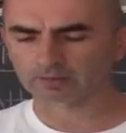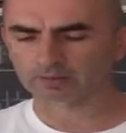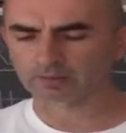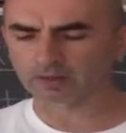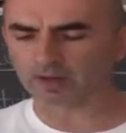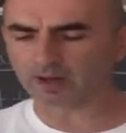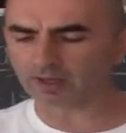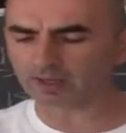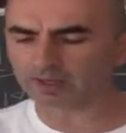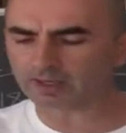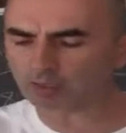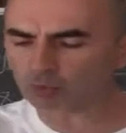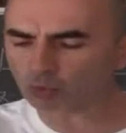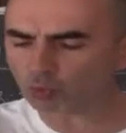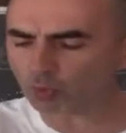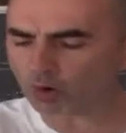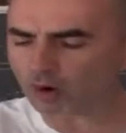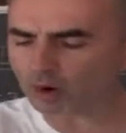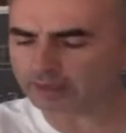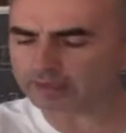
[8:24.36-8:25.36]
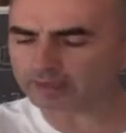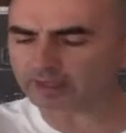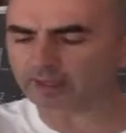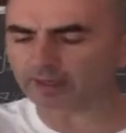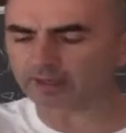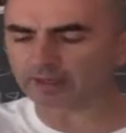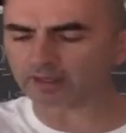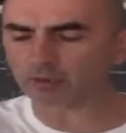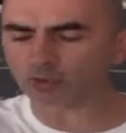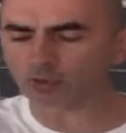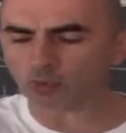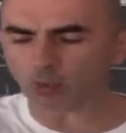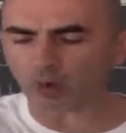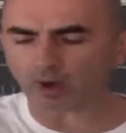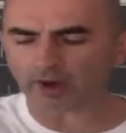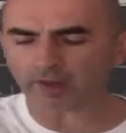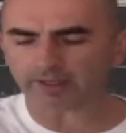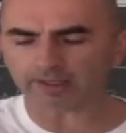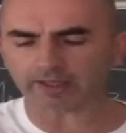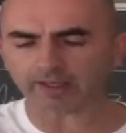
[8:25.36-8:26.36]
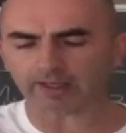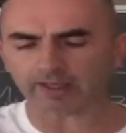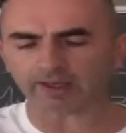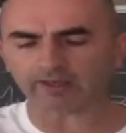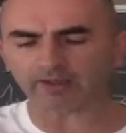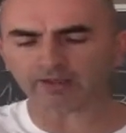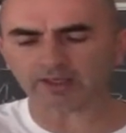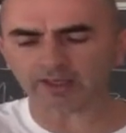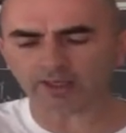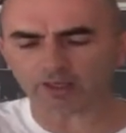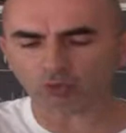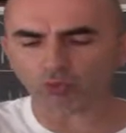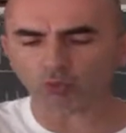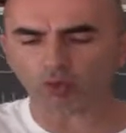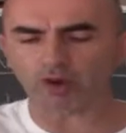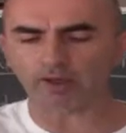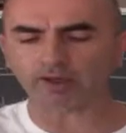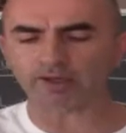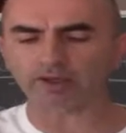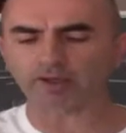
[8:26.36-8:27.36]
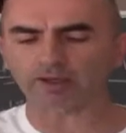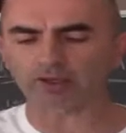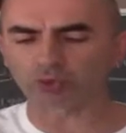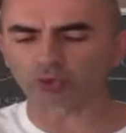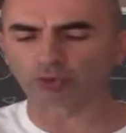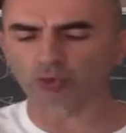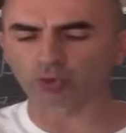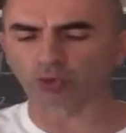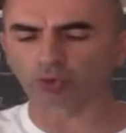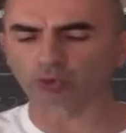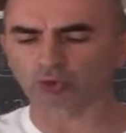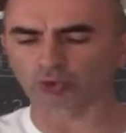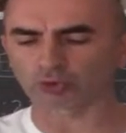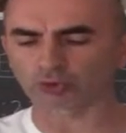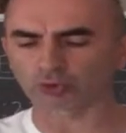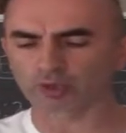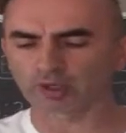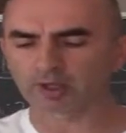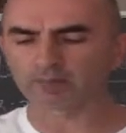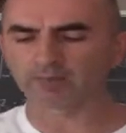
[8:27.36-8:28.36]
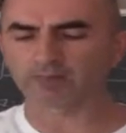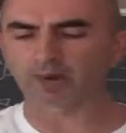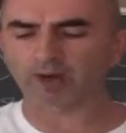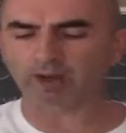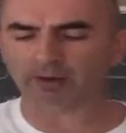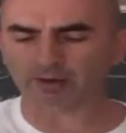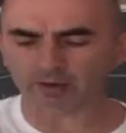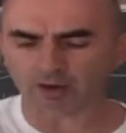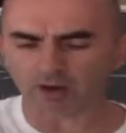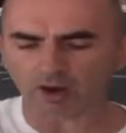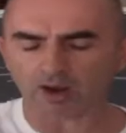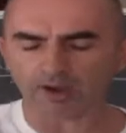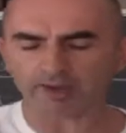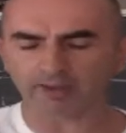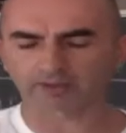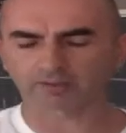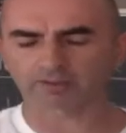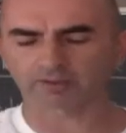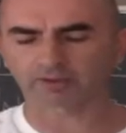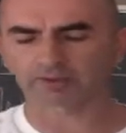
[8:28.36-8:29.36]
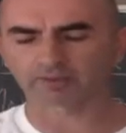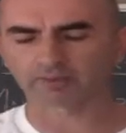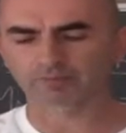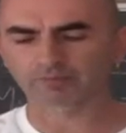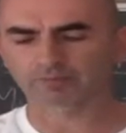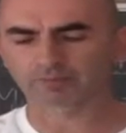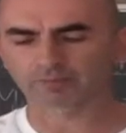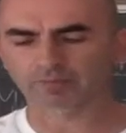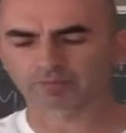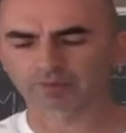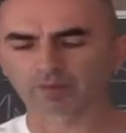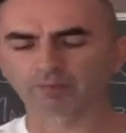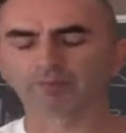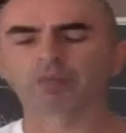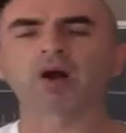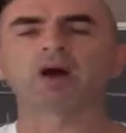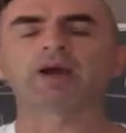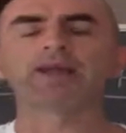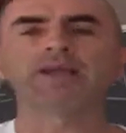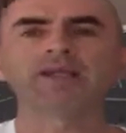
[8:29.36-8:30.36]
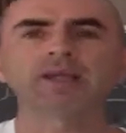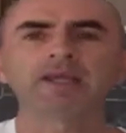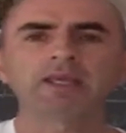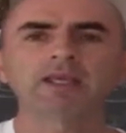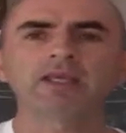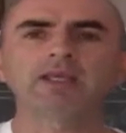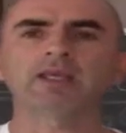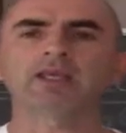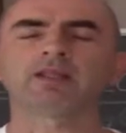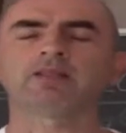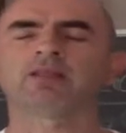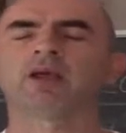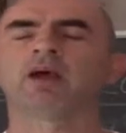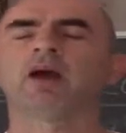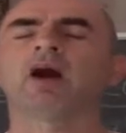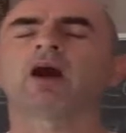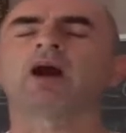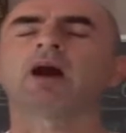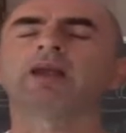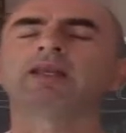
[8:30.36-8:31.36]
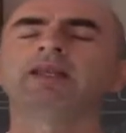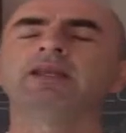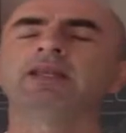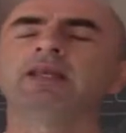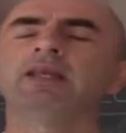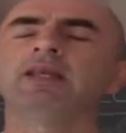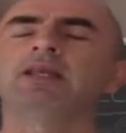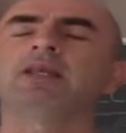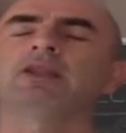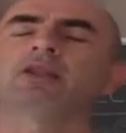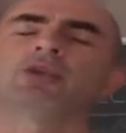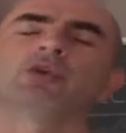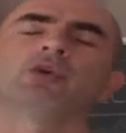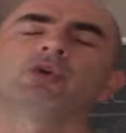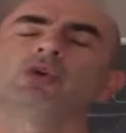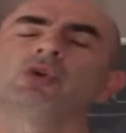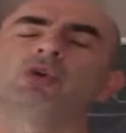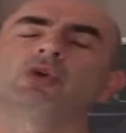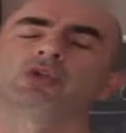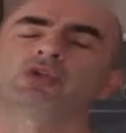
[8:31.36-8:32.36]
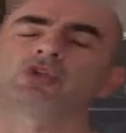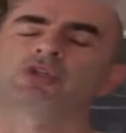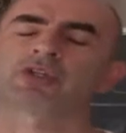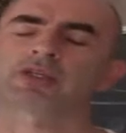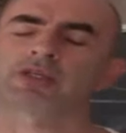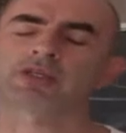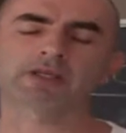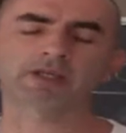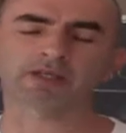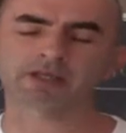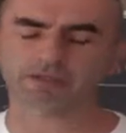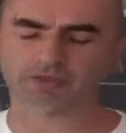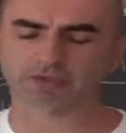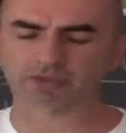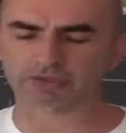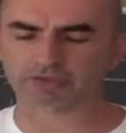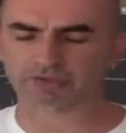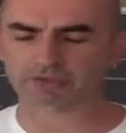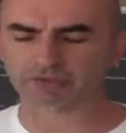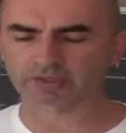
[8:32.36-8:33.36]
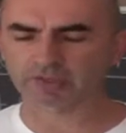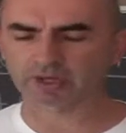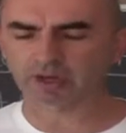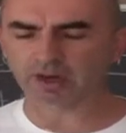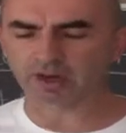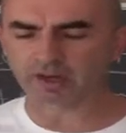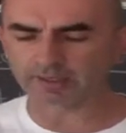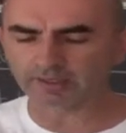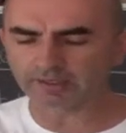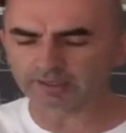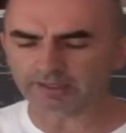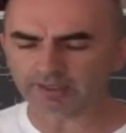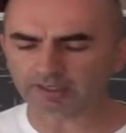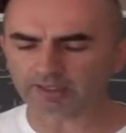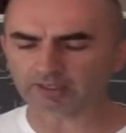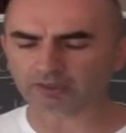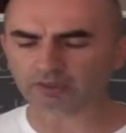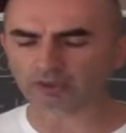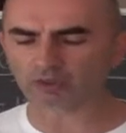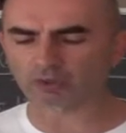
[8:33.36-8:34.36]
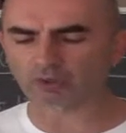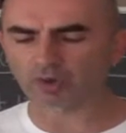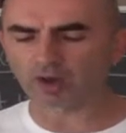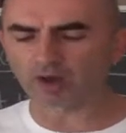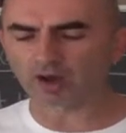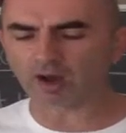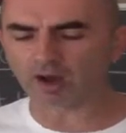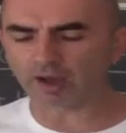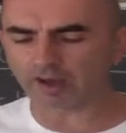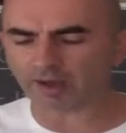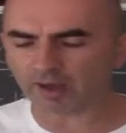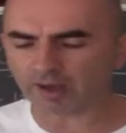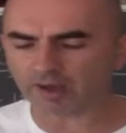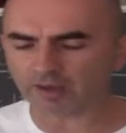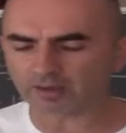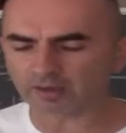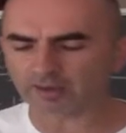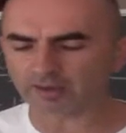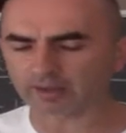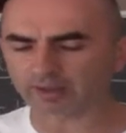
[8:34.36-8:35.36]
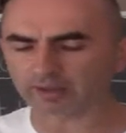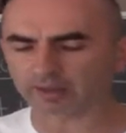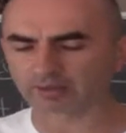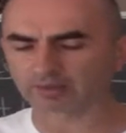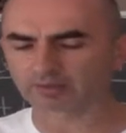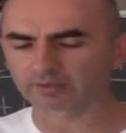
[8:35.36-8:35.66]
I require, inquire, and require you, Lord, by right, by need. I need you, Lord Jesus. I need you. I hunger.